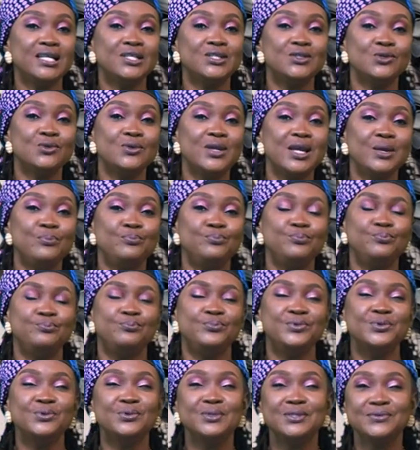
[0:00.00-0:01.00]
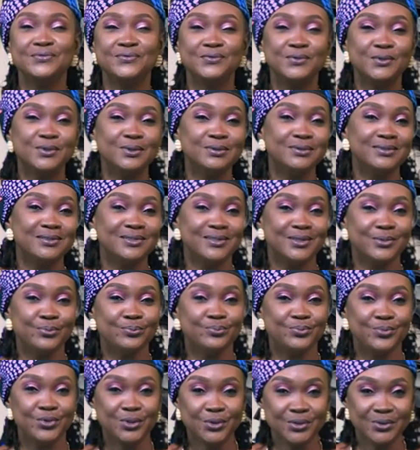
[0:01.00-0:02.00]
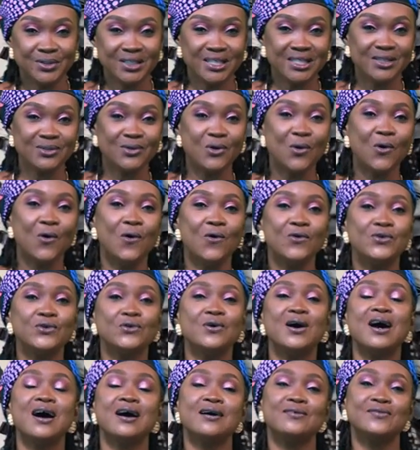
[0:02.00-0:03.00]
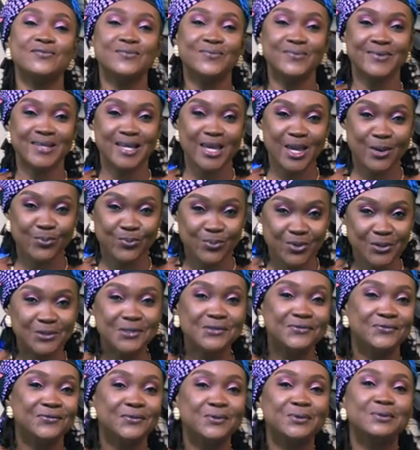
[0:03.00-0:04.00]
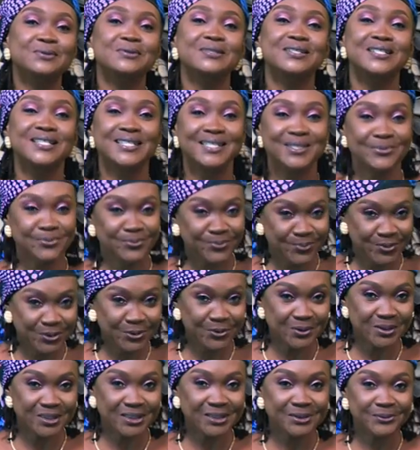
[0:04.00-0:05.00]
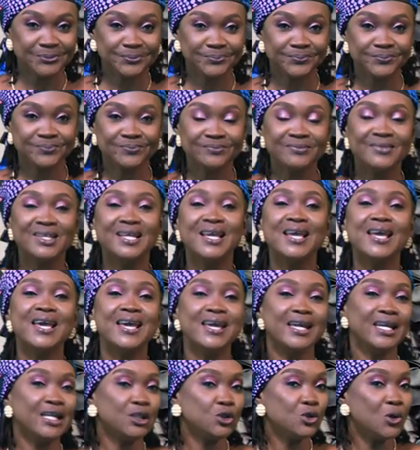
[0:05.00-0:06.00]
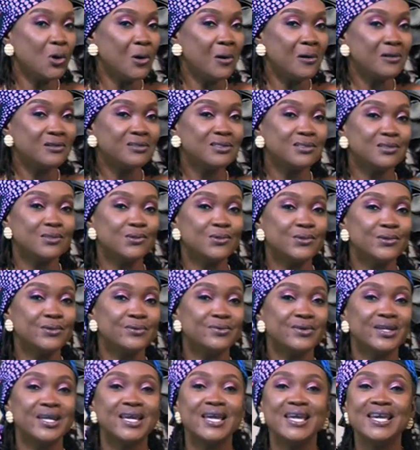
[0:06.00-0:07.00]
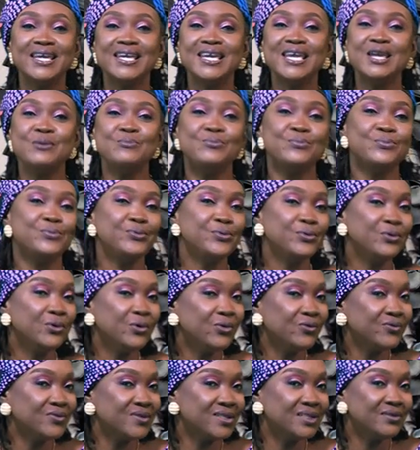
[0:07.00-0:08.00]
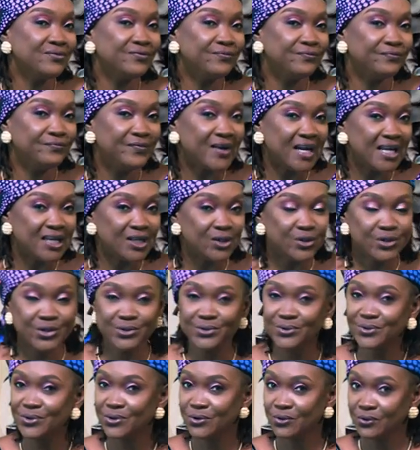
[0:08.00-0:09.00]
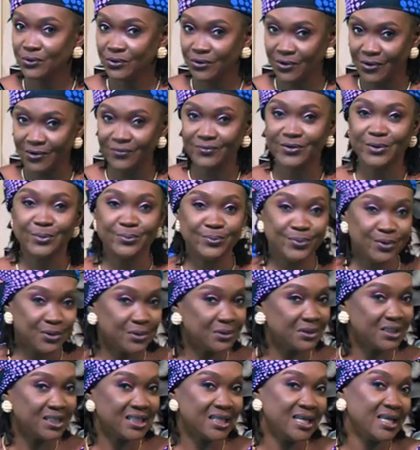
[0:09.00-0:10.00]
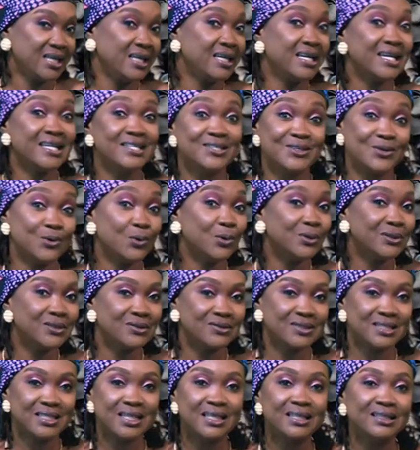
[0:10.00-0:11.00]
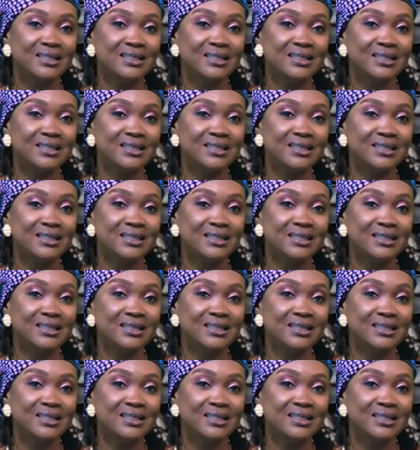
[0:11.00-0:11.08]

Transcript: into a beautiful building or you have a beautiful building. It also improves the value of the building in case you want to sell